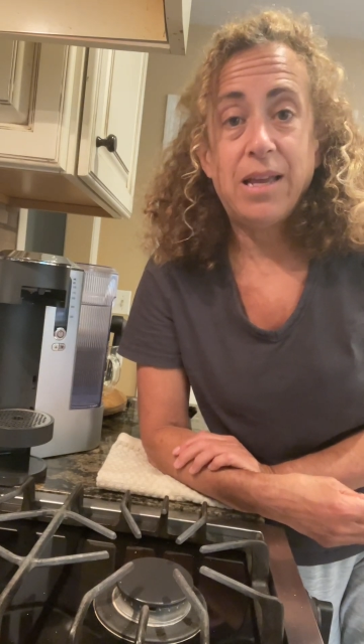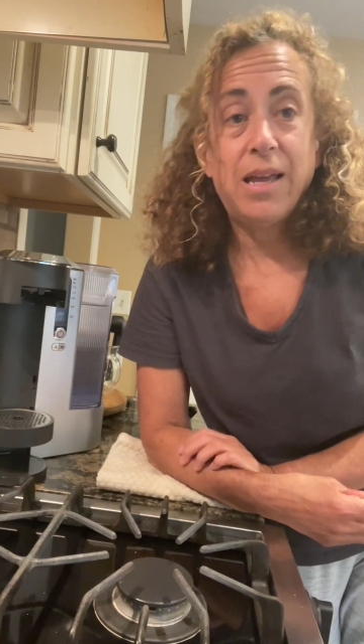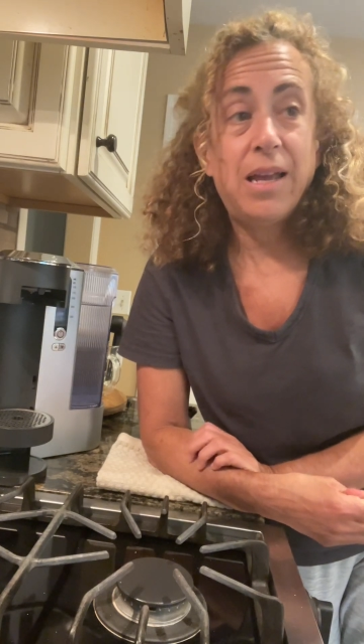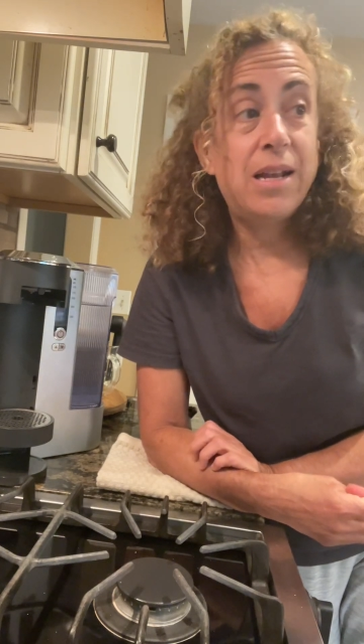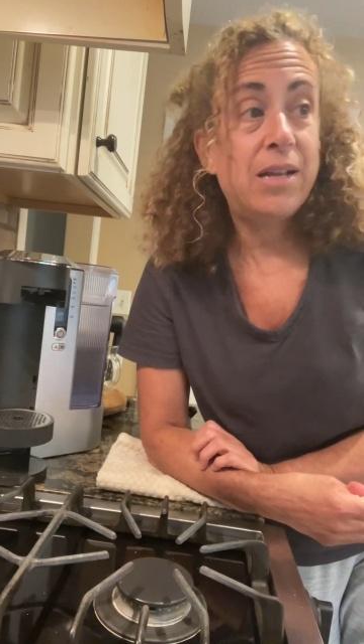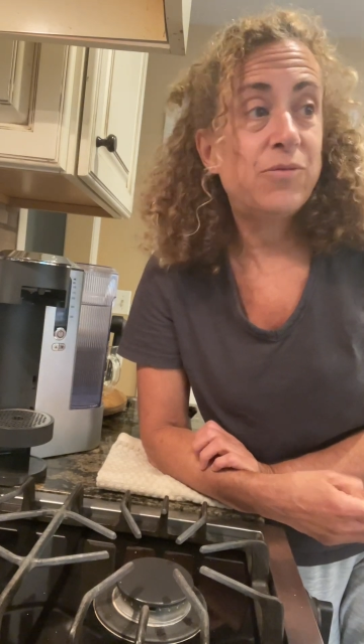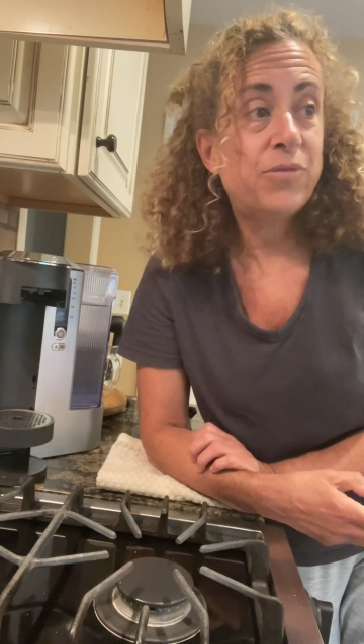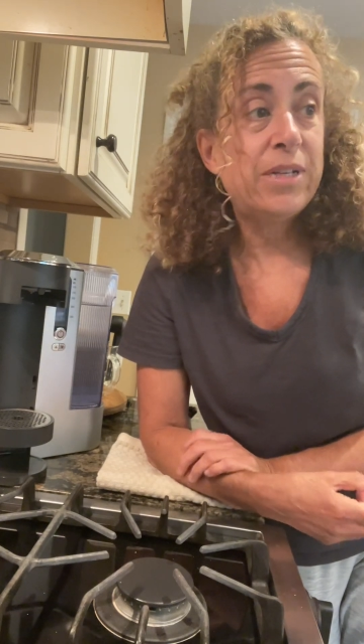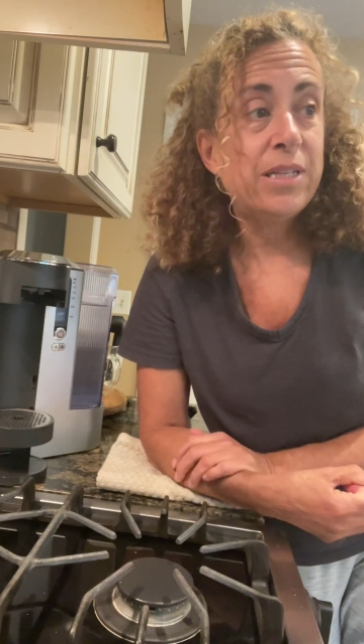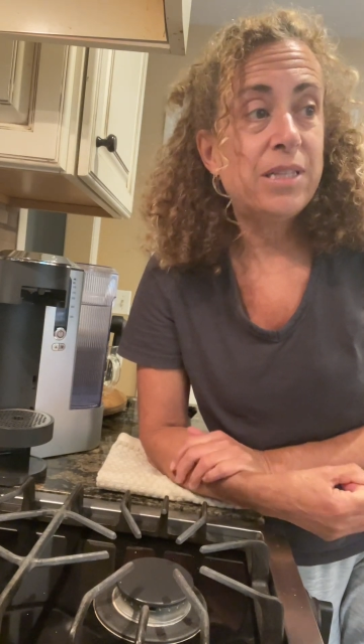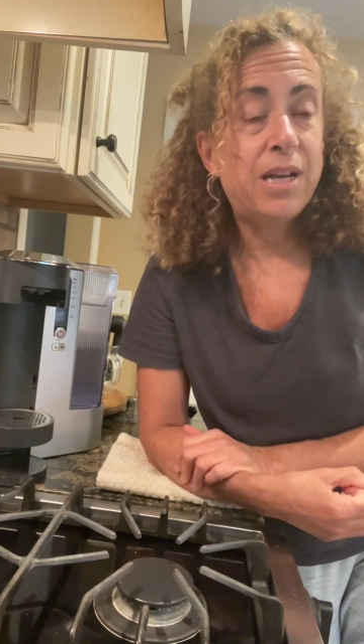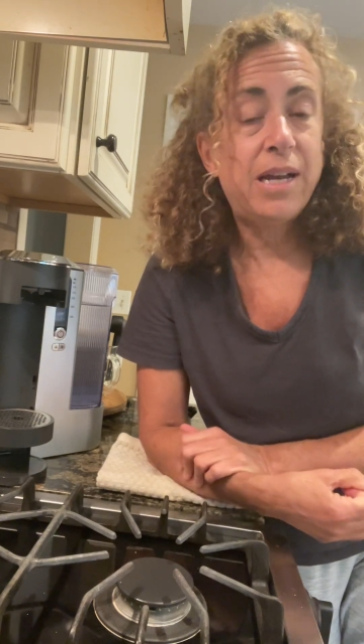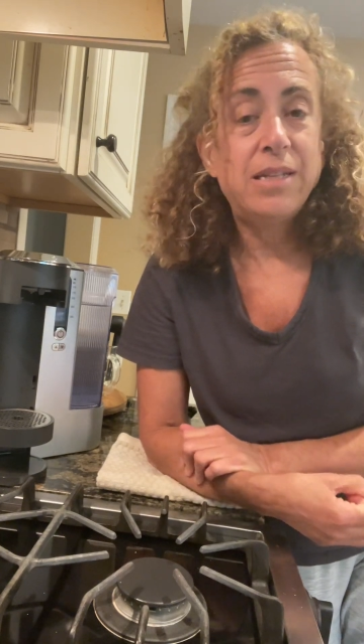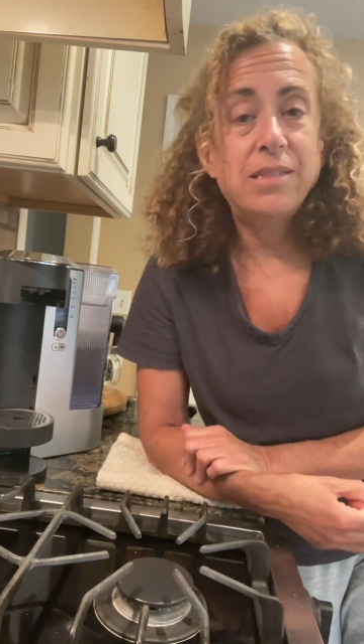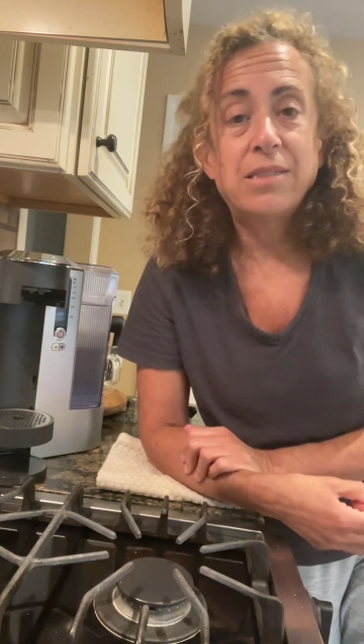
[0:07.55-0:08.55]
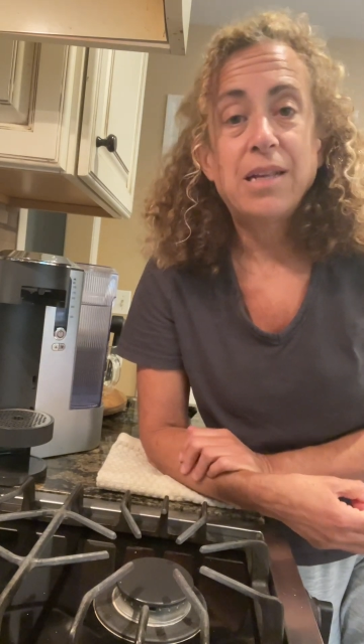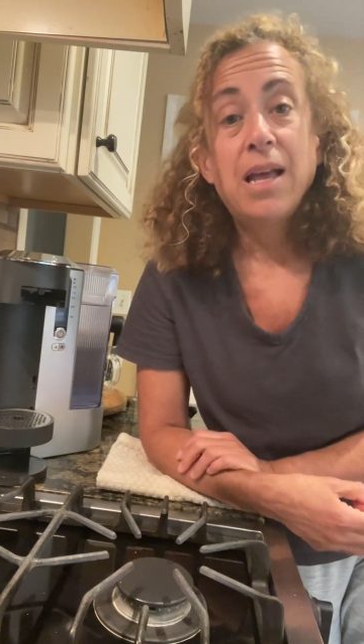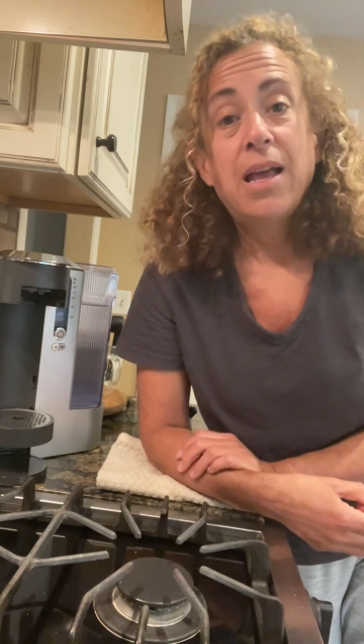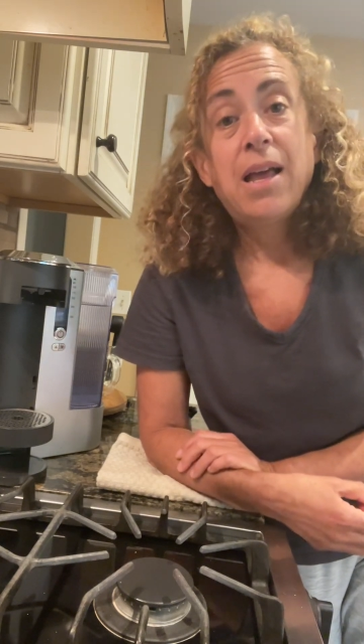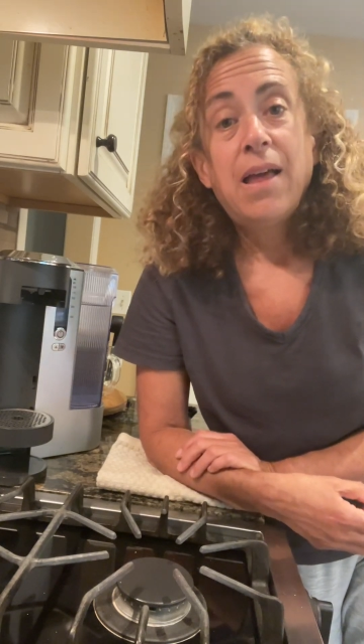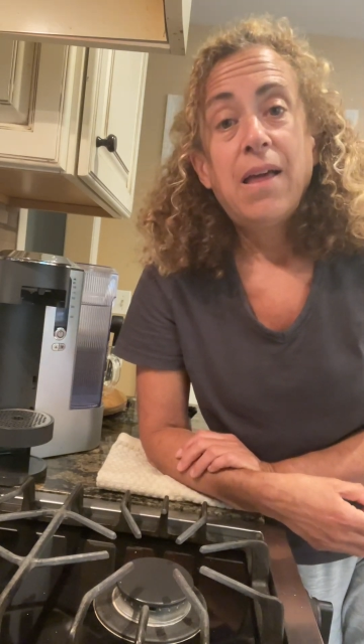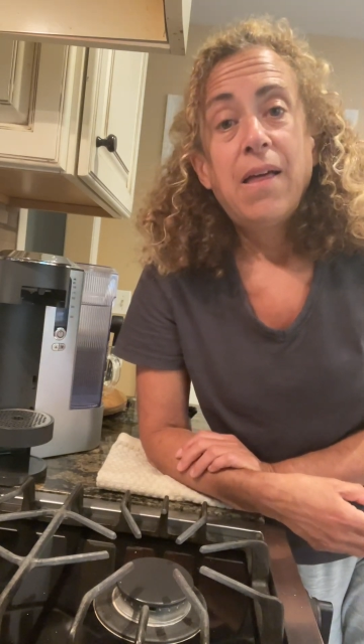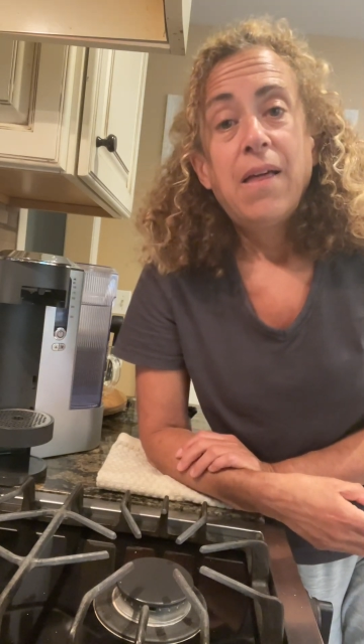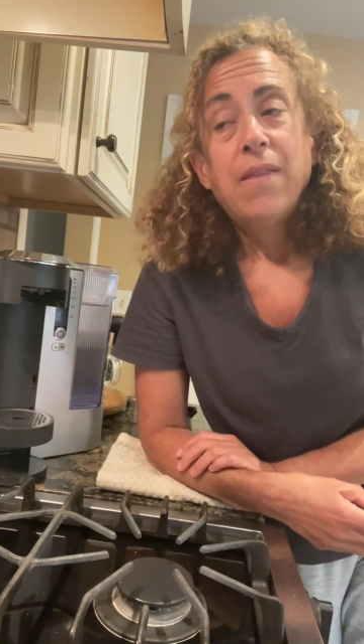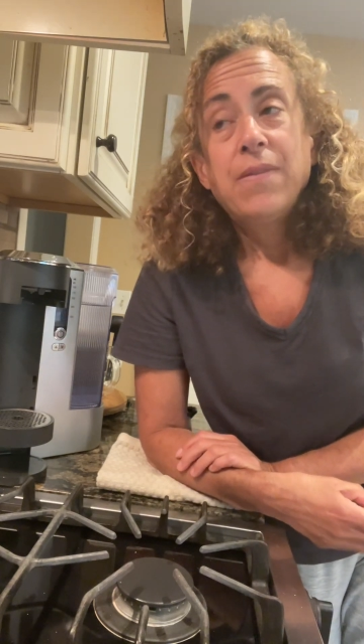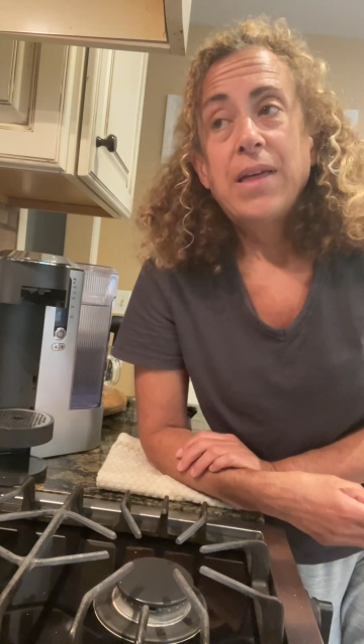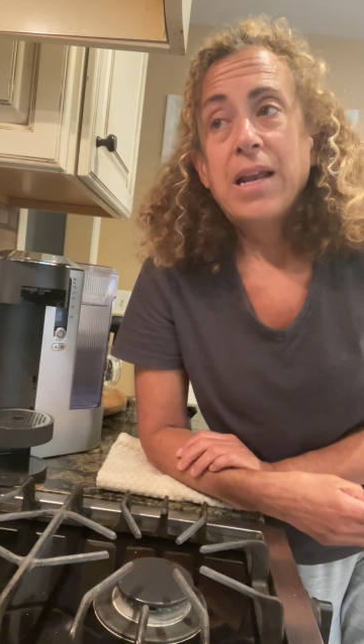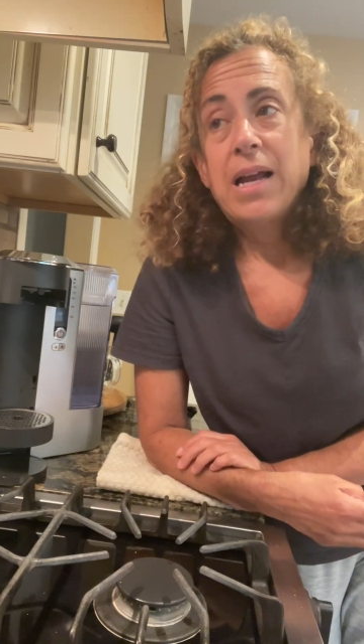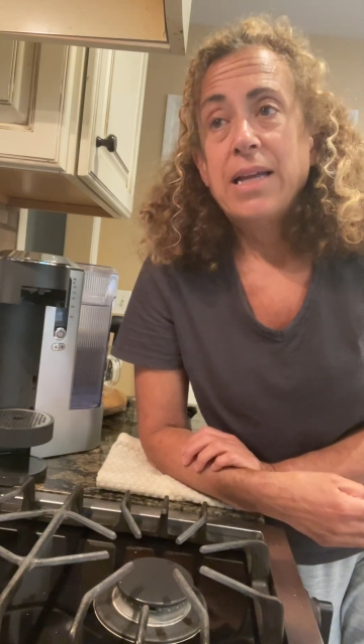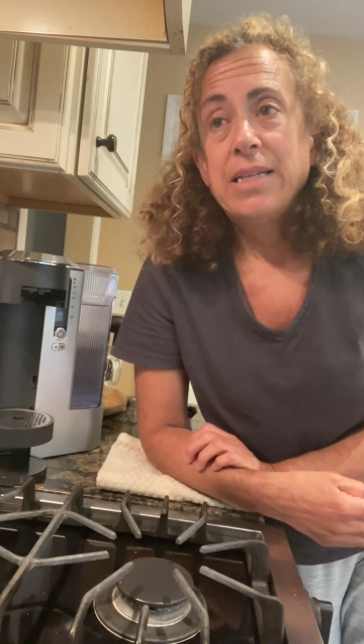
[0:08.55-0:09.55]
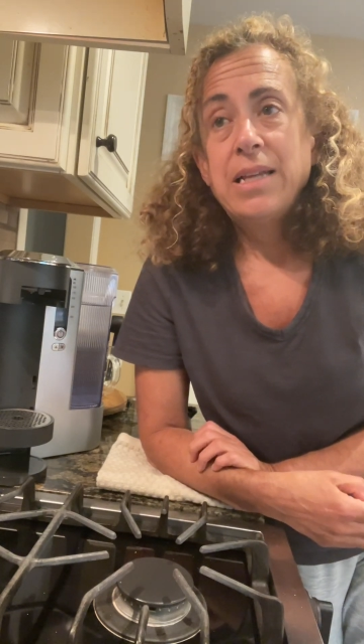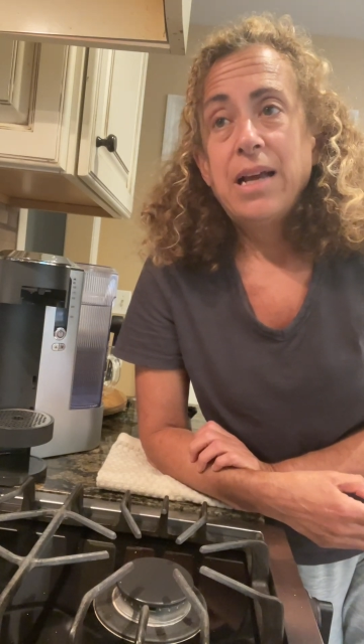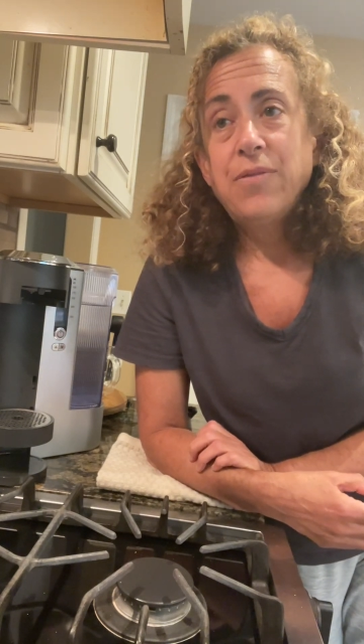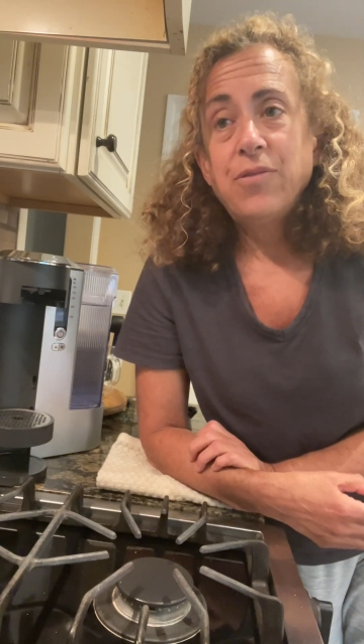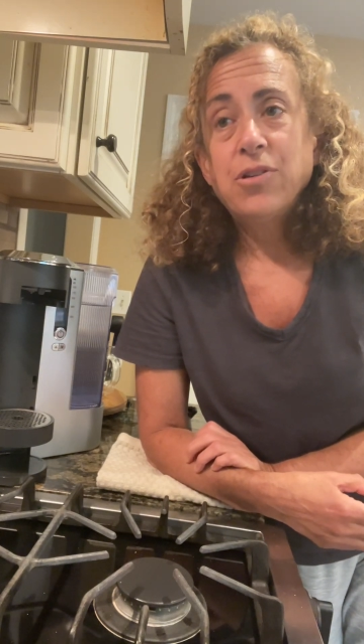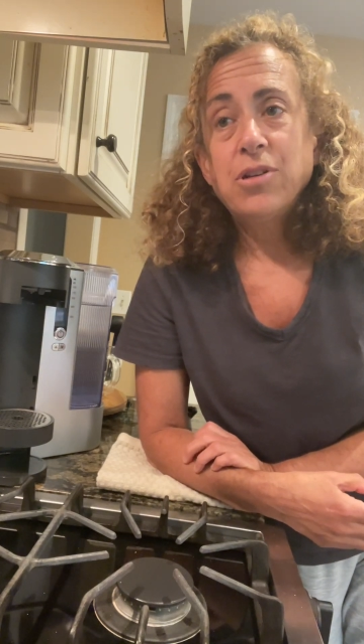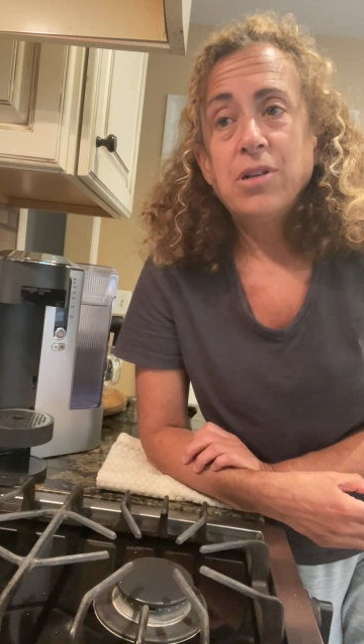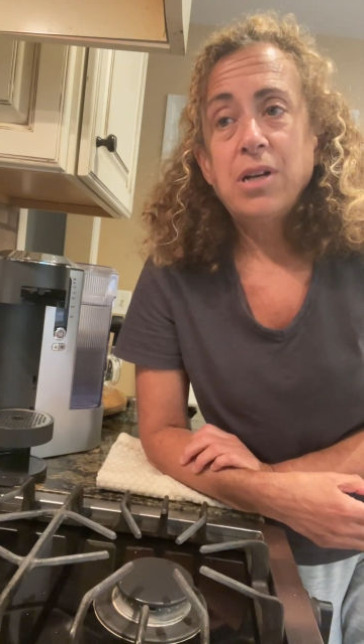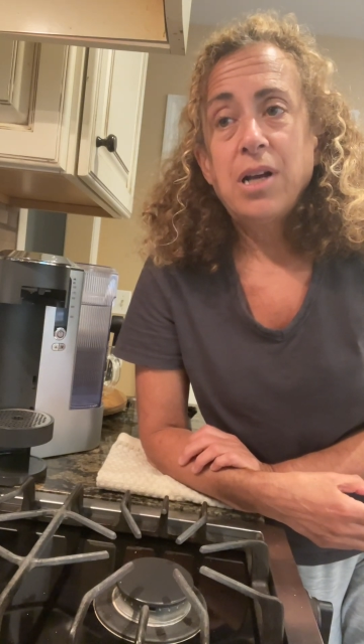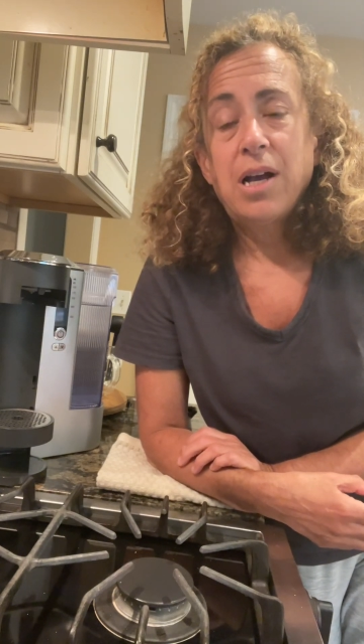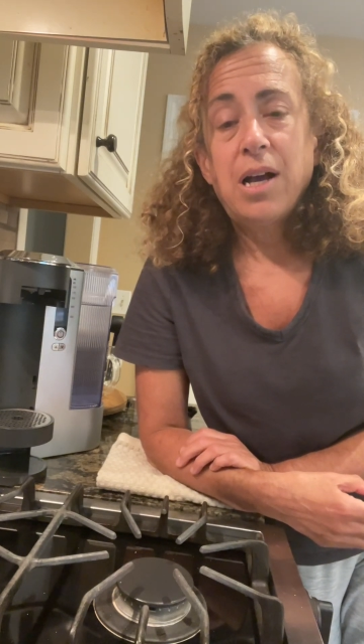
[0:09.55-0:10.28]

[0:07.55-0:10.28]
And I realized that I never